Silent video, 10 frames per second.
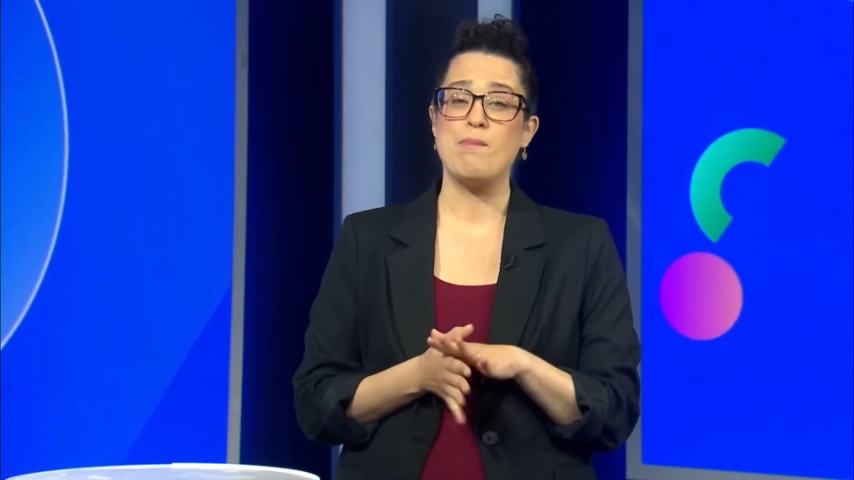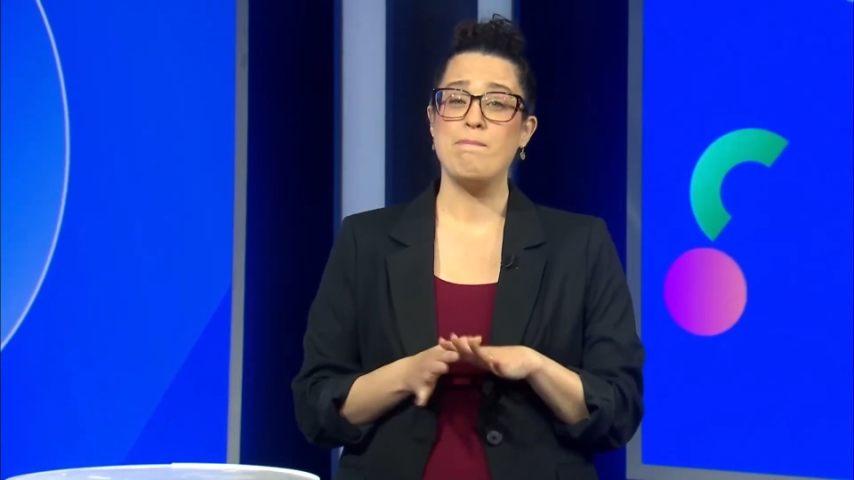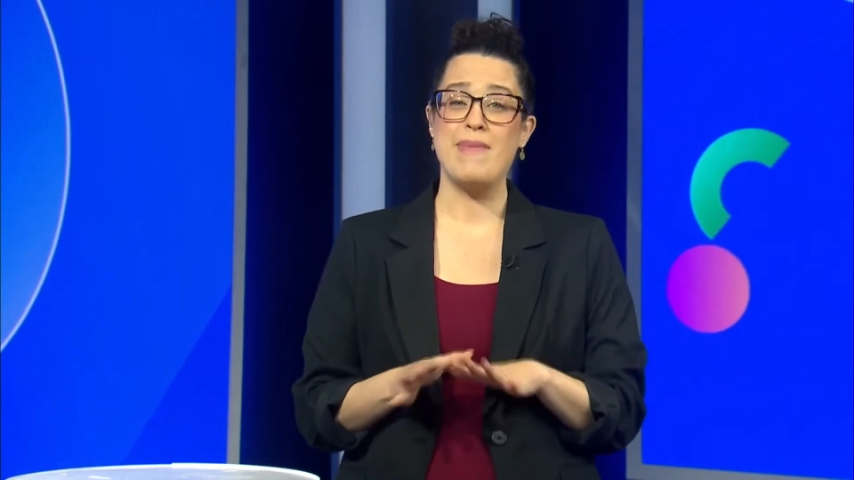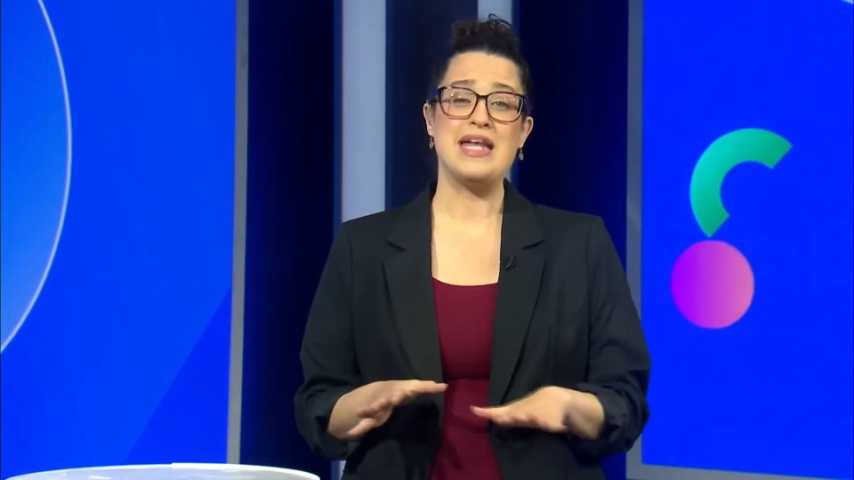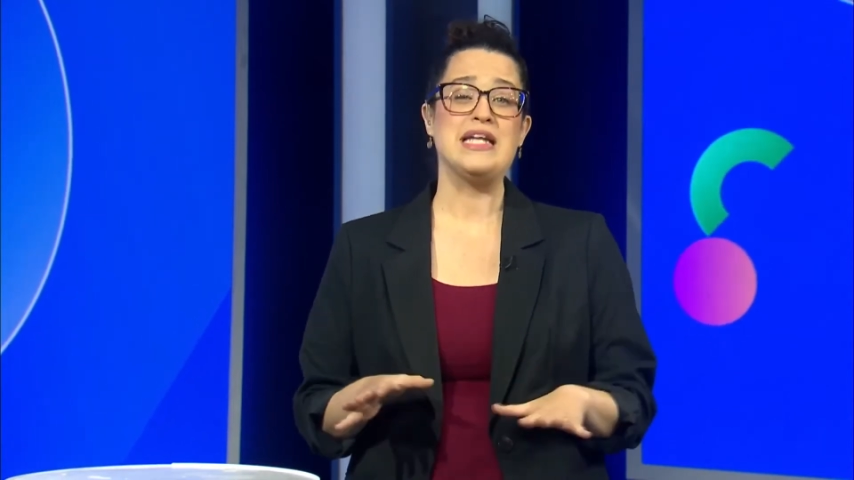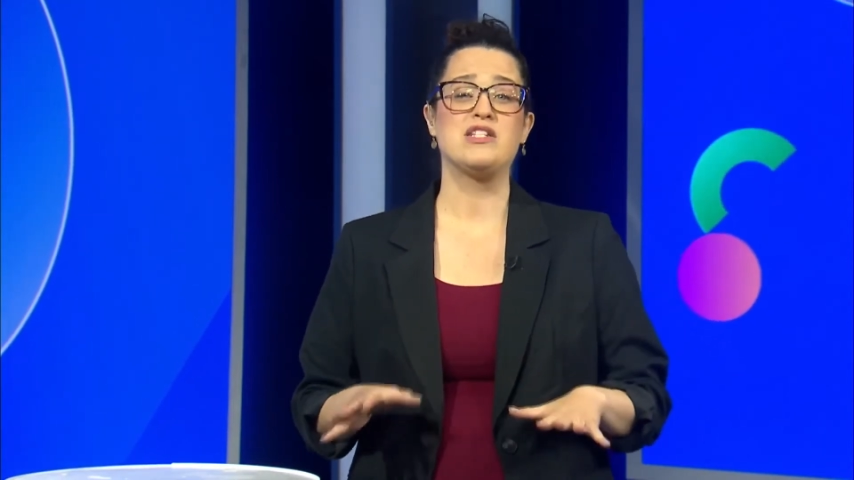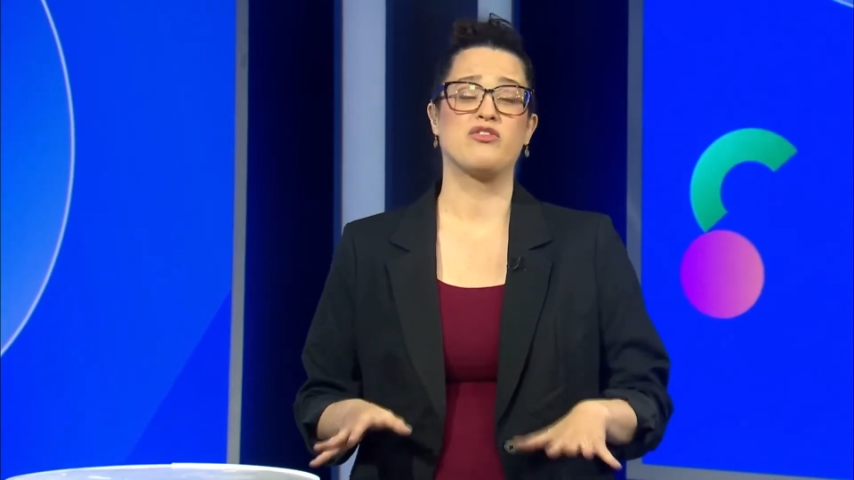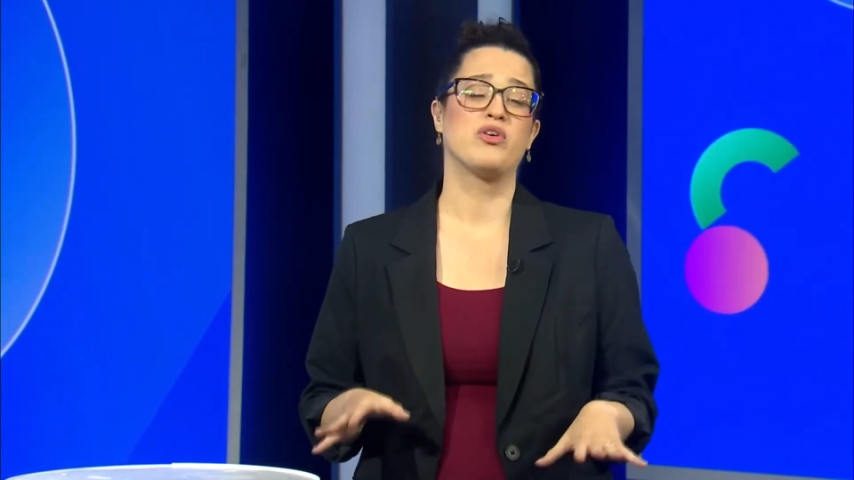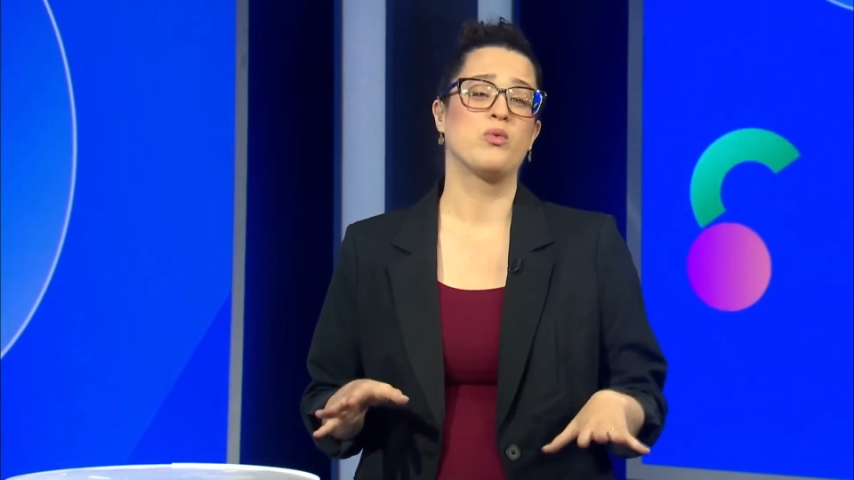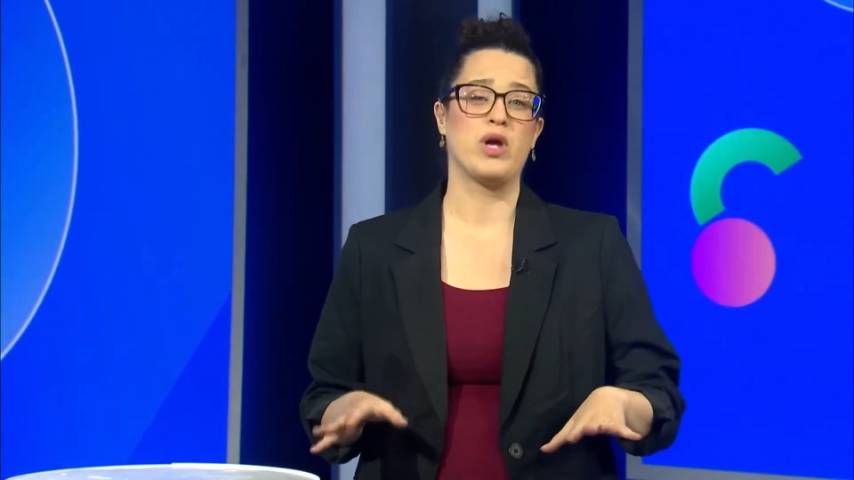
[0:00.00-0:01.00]
many
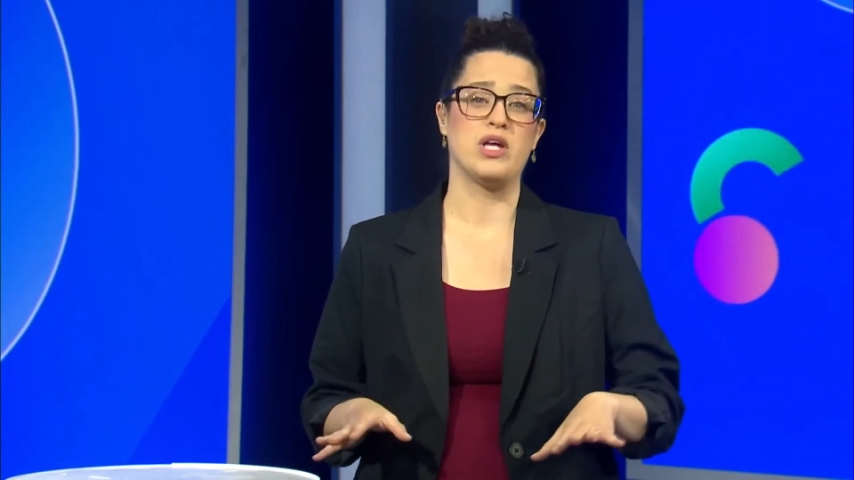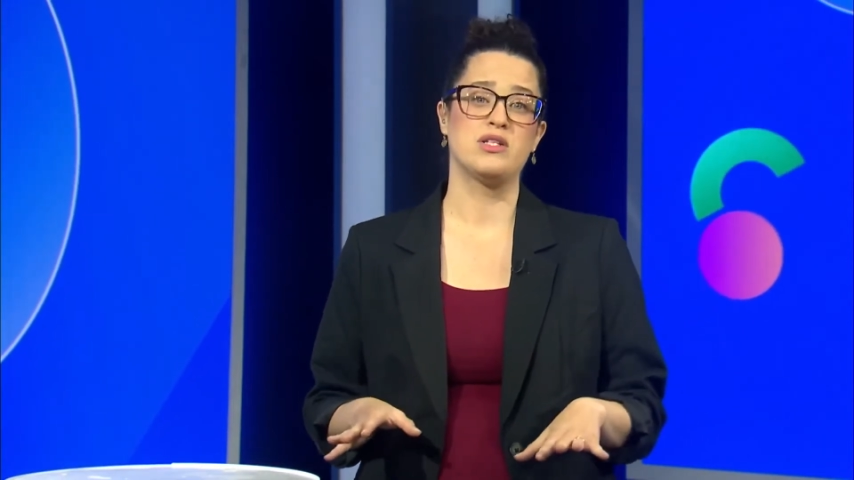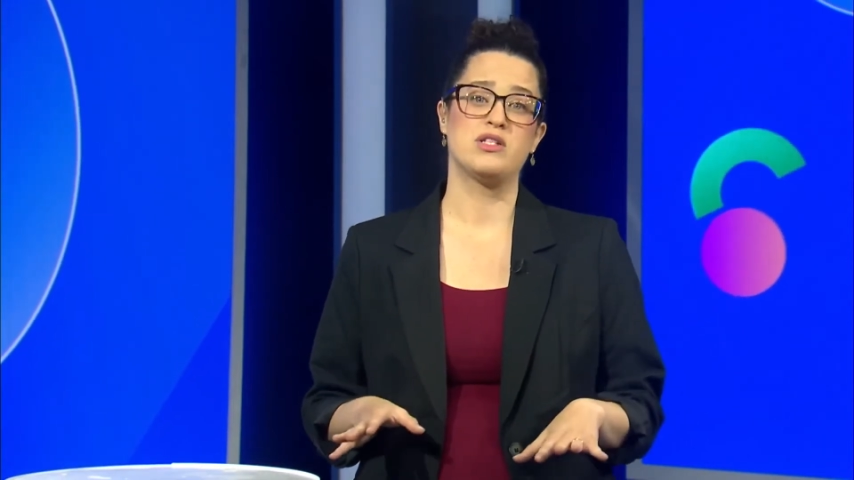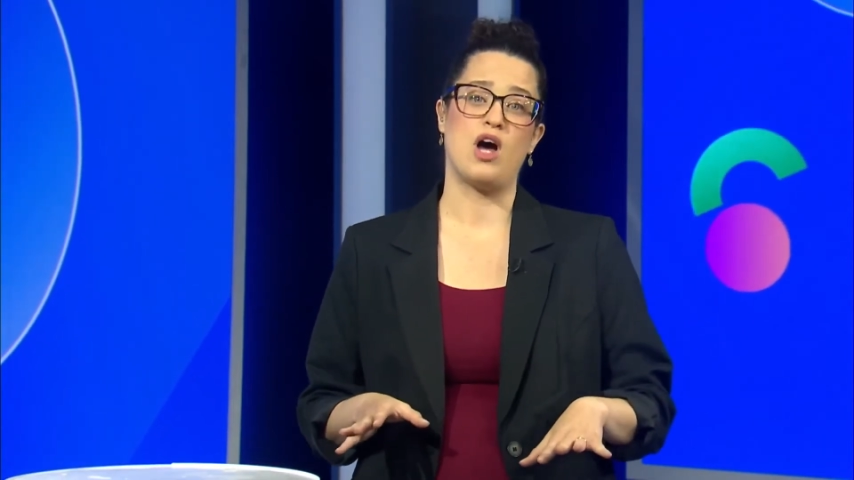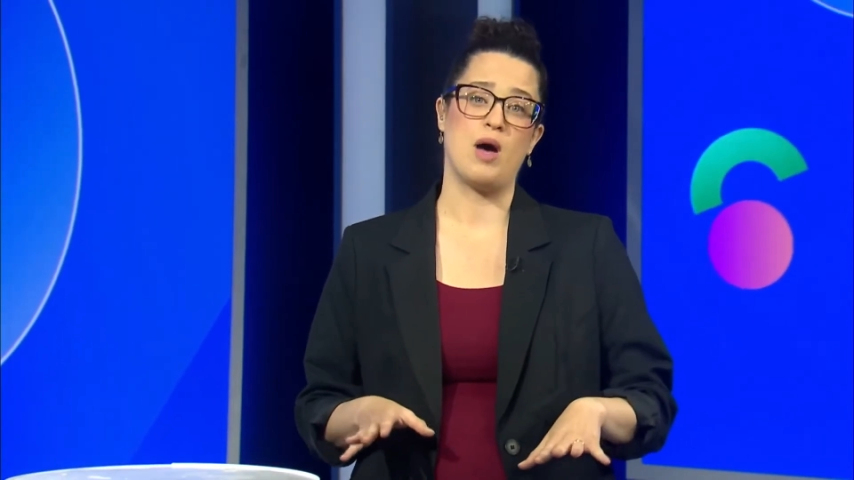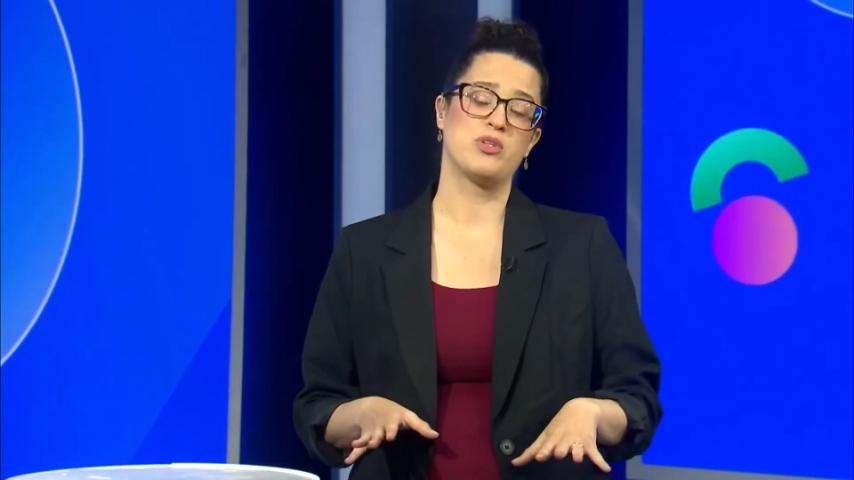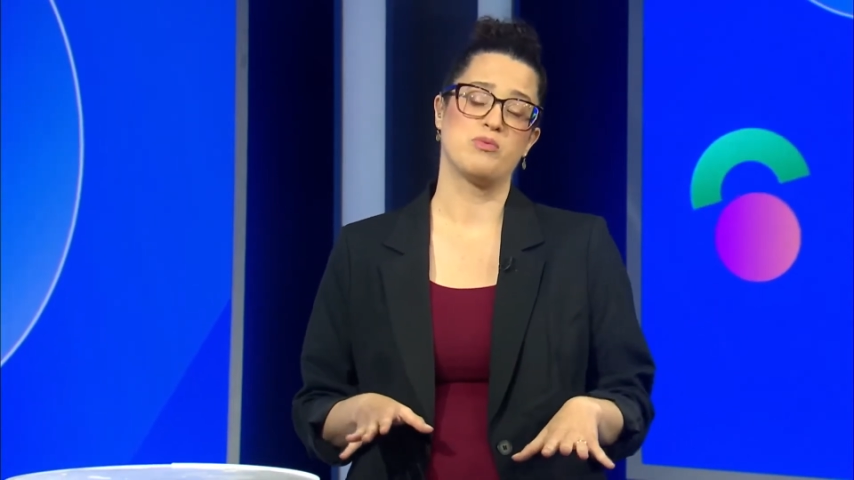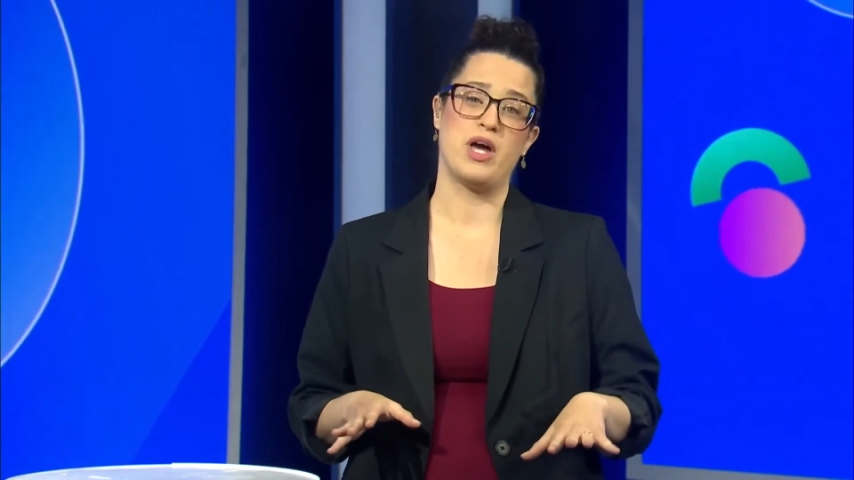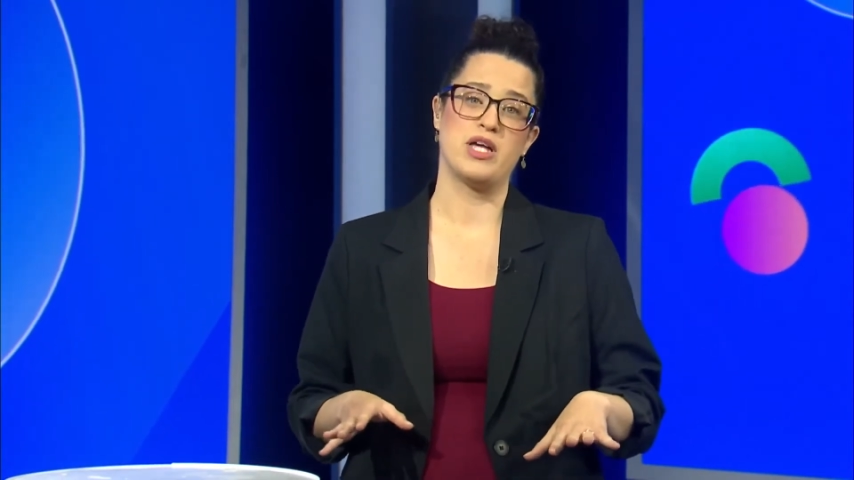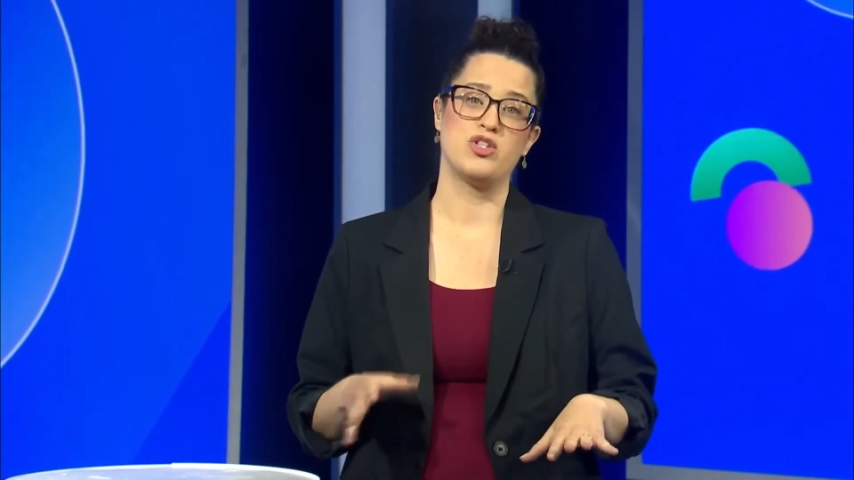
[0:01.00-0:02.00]
different ways to
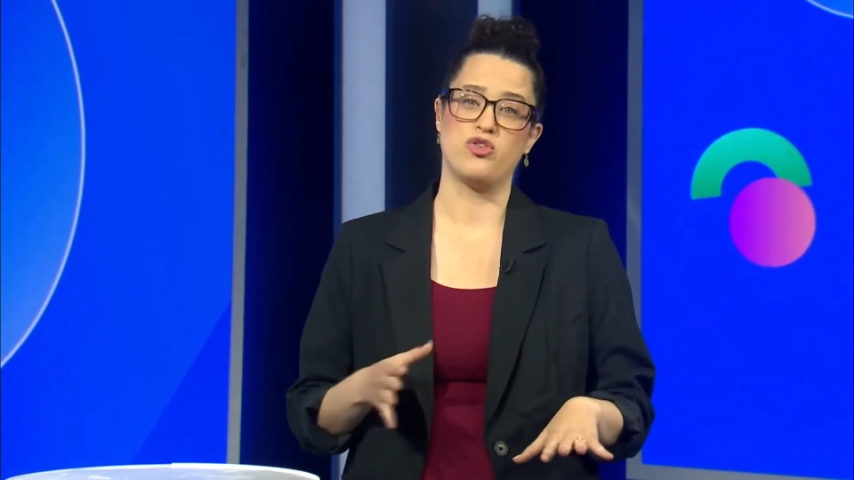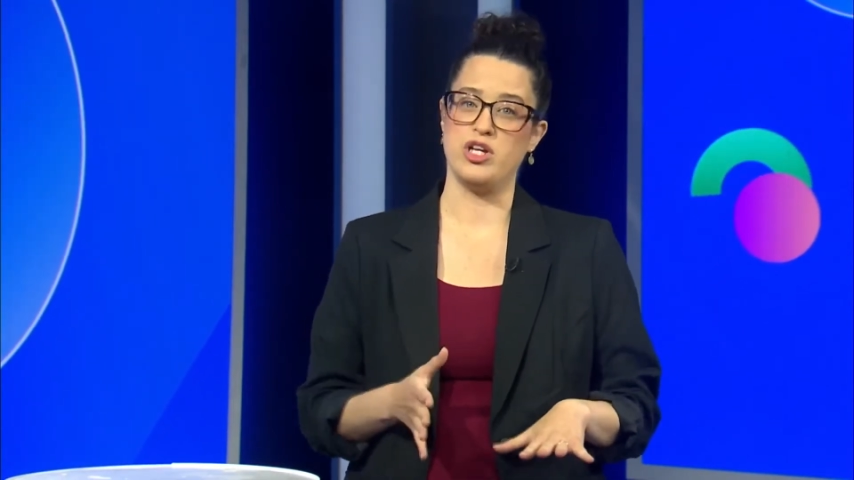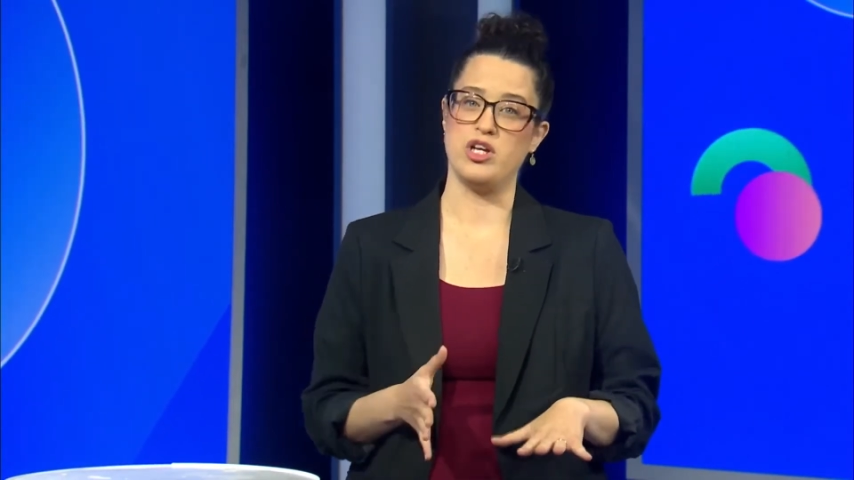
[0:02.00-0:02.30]
optimize your